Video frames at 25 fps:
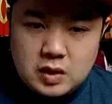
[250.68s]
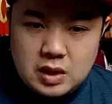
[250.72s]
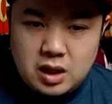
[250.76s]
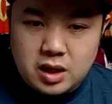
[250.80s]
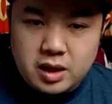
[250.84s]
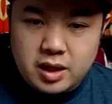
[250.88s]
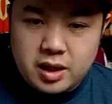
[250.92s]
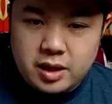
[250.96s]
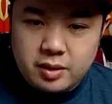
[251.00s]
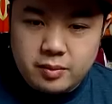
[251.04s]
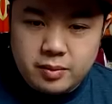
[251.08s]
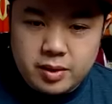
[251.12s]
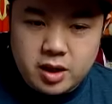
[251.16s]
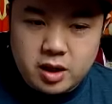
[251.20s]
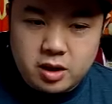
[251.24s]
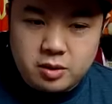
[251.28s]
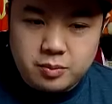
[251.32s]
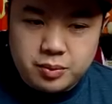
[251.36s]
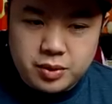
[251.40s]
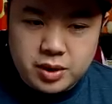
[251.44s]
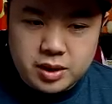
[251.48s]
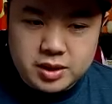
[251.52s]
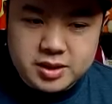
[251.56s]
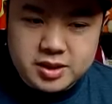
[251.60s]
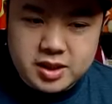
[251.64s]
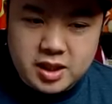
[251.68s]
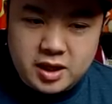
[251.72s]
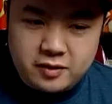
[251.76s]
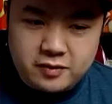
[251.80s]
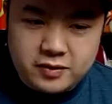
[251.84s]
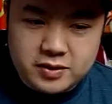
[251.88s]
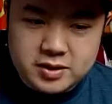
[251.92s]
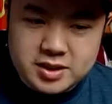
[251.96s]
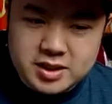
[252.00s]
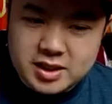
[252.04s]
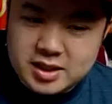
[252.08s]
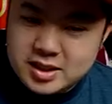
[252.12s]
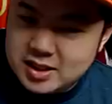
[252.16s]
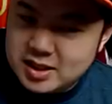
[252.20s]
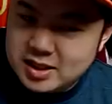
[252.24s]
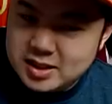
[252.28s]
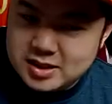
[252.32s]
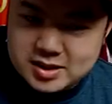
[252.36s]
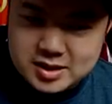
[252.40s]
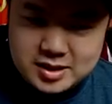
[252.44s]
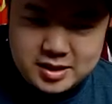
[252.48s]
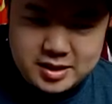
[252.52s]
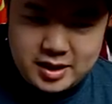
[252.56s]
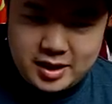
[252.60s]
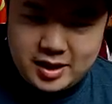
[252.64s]
Alright, here we go. Press conference. Zinedine
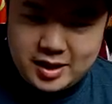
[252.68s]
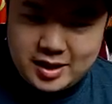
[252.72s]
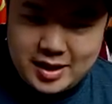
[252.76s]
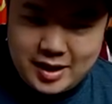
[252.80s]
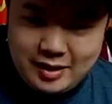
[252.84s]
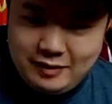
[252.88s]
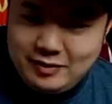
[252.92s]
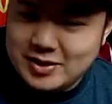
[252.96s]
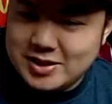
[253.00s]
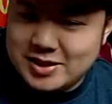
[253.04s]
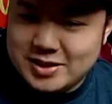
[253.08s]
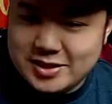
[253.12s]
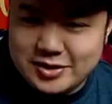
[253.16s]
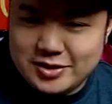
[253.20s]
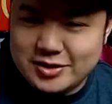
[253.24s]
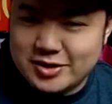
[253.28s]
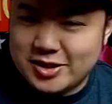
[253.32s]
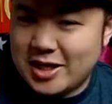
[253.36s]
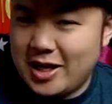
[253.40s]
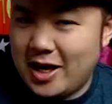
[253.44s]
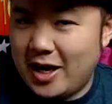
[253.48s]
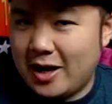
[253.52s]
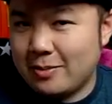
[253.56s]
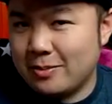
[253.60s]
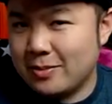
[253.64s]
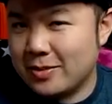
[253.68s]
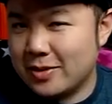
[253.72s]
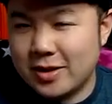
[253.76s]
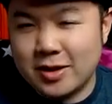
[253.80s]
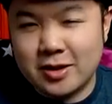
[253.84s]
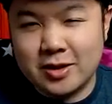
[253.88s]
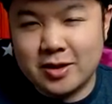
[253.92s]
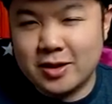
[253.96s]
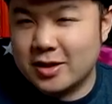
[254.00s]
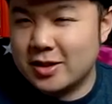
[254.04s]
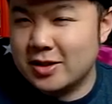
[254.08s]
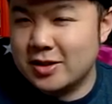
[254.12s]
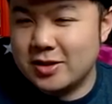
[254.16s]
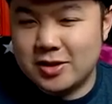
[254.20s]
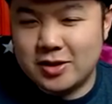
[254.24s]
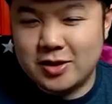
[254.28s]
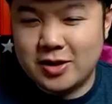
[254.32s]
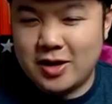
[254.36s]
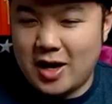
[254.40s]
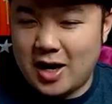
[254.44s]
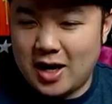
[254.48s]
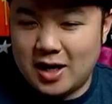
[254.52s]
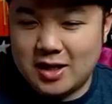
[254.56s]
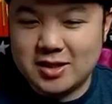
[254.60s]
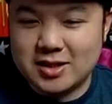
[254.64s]
Zidane. Every single time I'm gonna look into
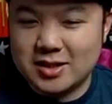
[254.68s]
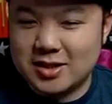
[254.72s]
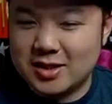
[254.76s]
your eyes and